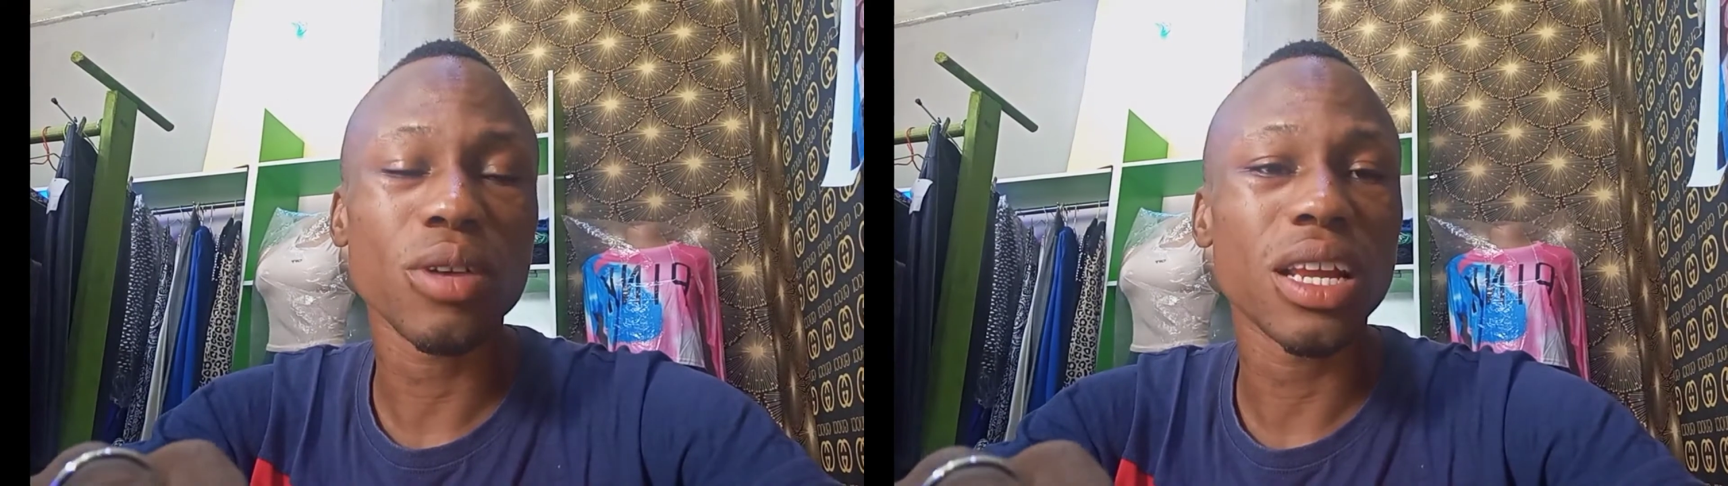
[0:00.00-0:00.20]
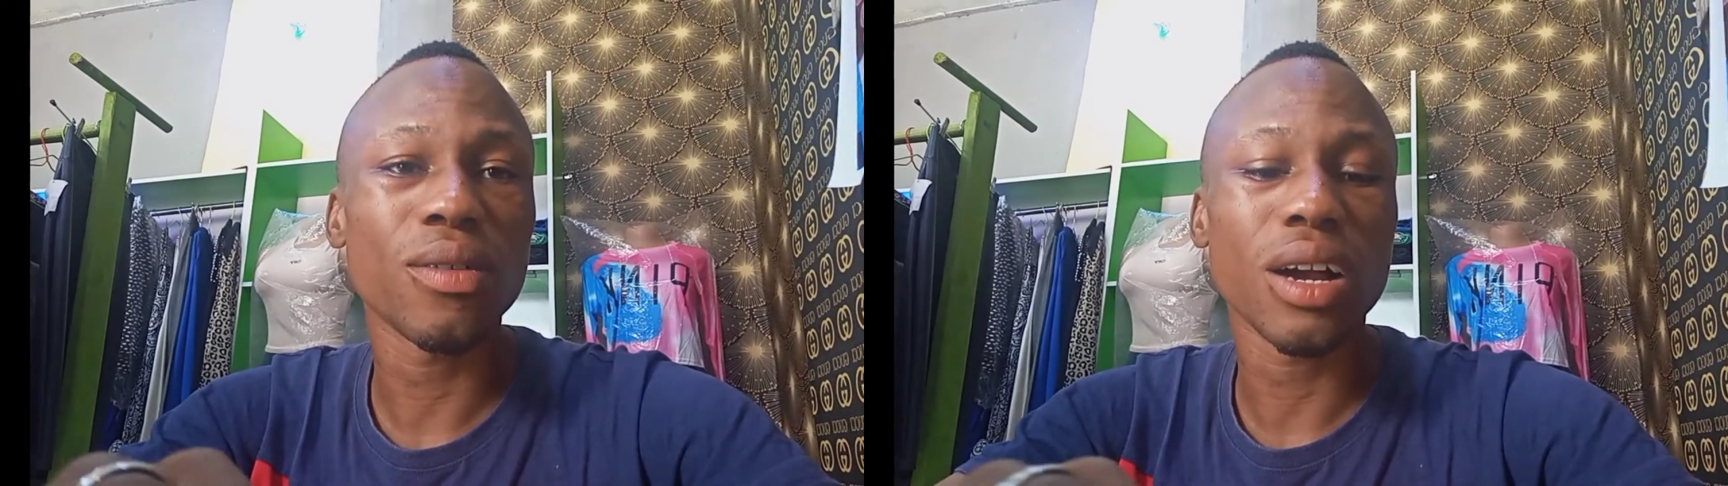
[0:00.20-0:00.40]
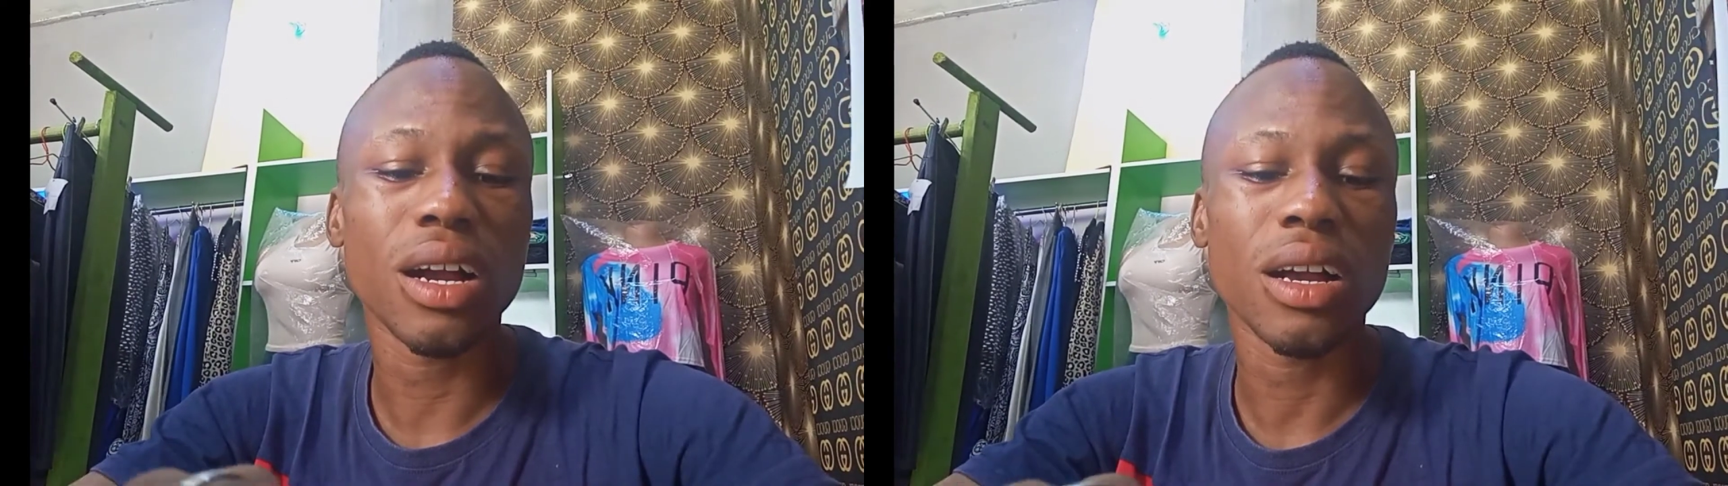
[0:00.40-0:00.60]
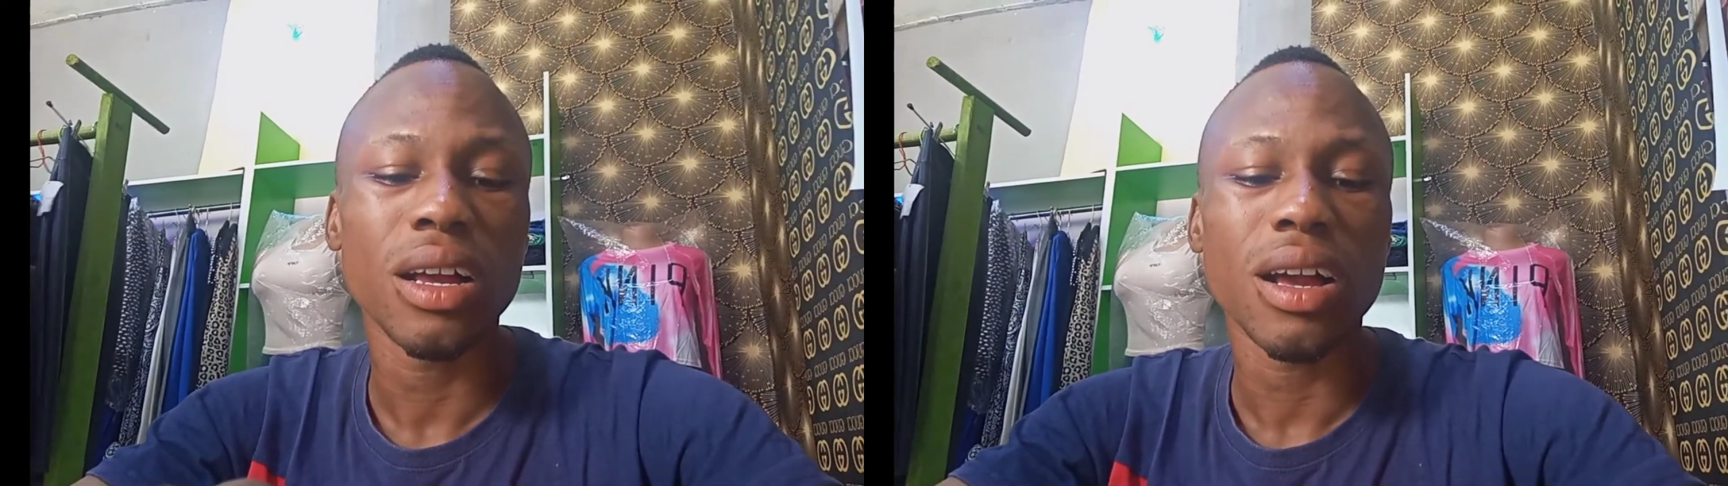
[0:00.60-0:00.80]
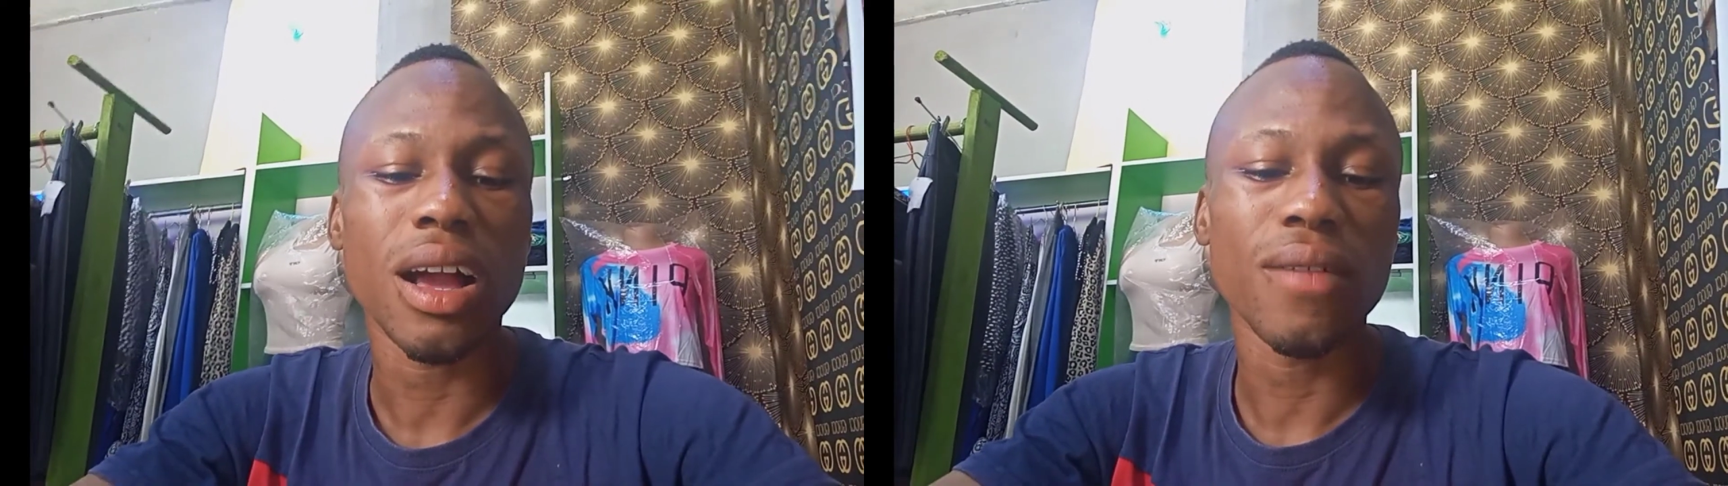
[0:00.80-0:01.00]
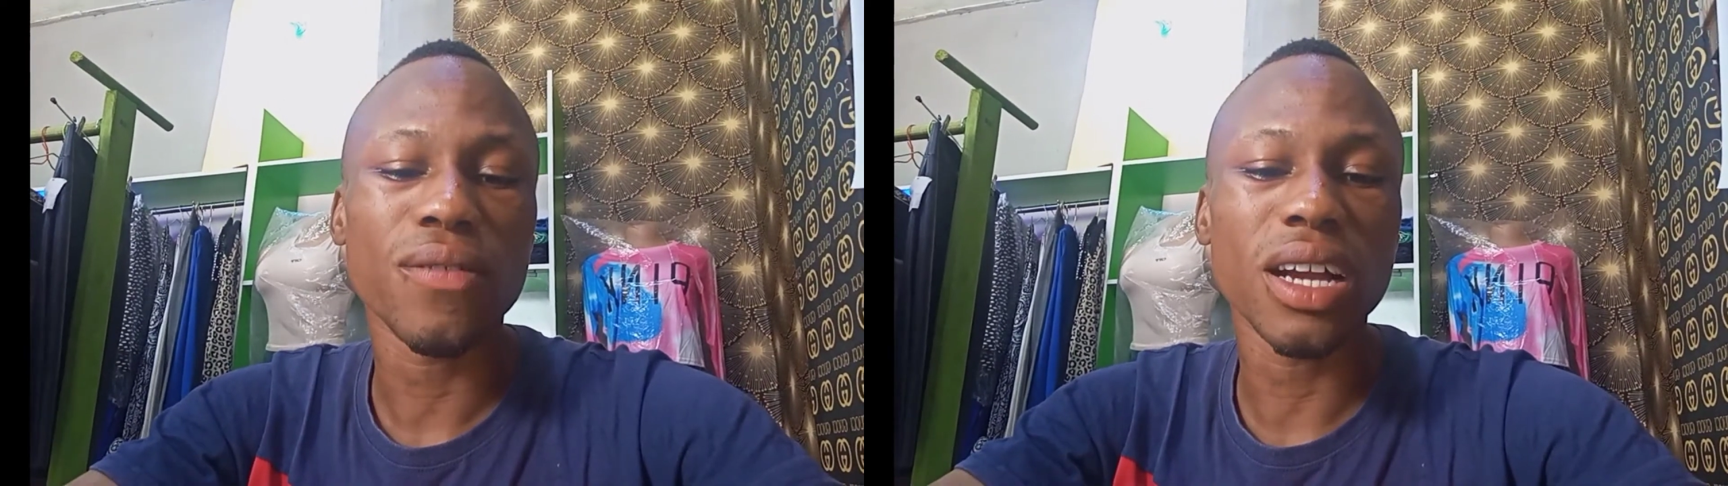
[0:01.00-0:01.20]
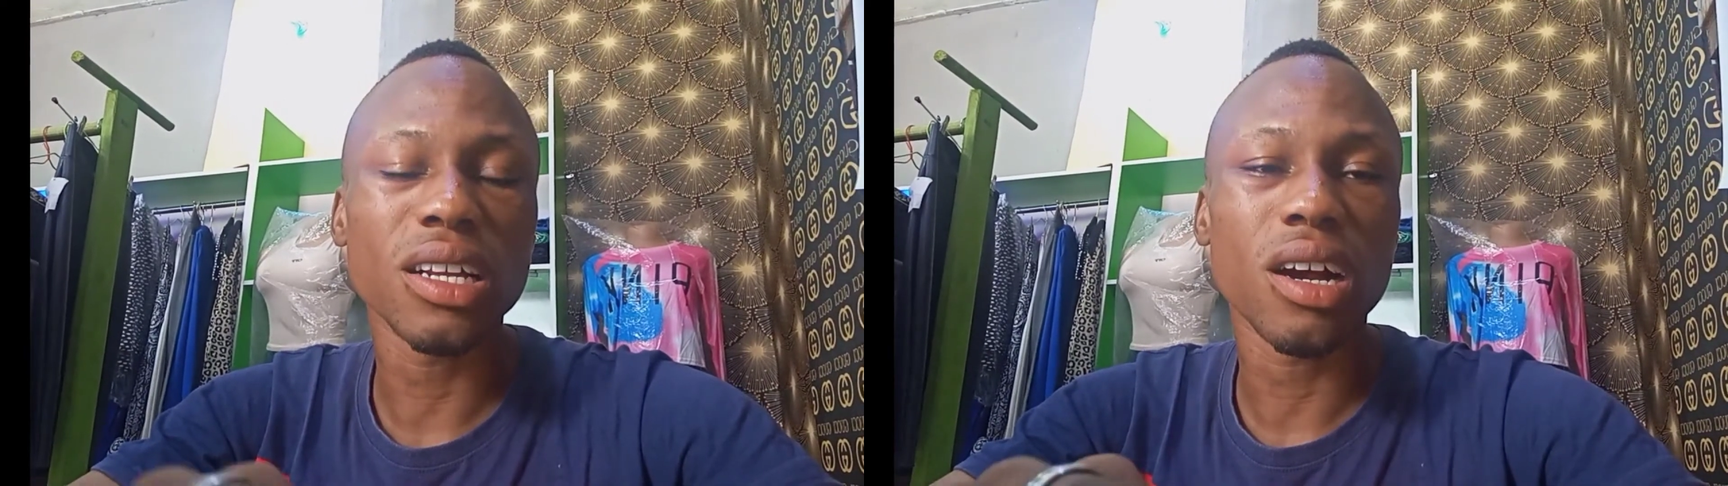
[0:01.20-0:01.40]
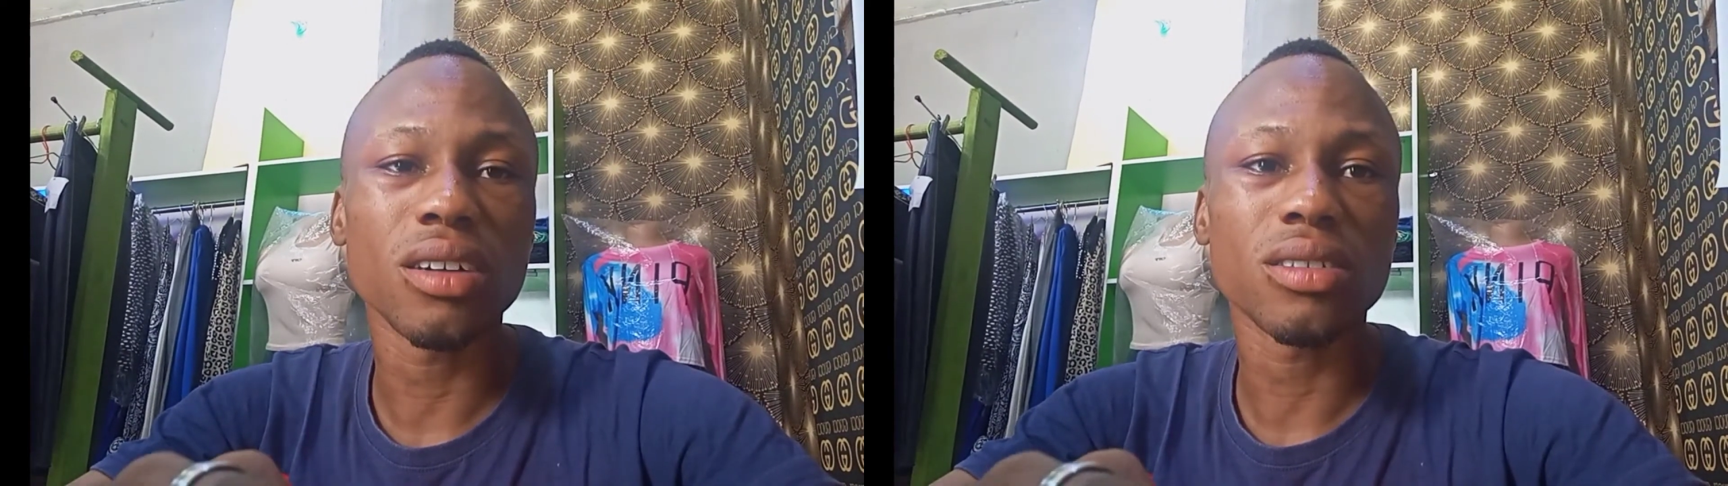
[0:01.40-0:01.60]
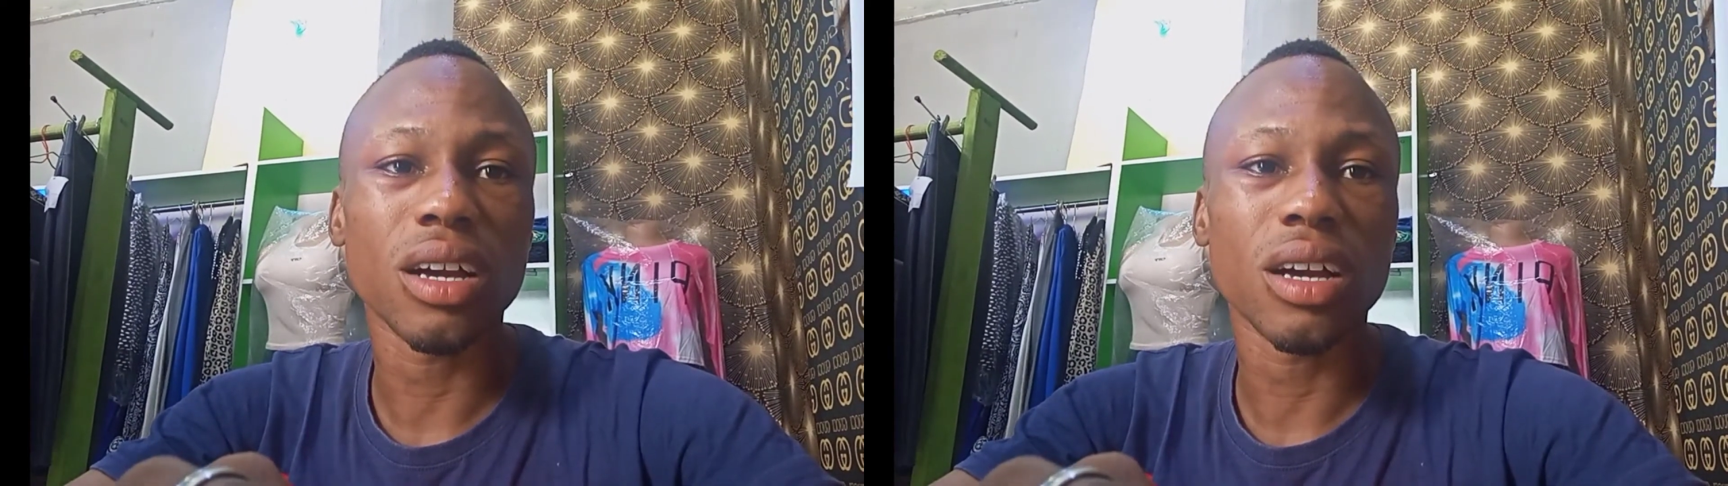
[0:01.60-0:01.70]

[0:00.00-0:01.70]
whenever I find out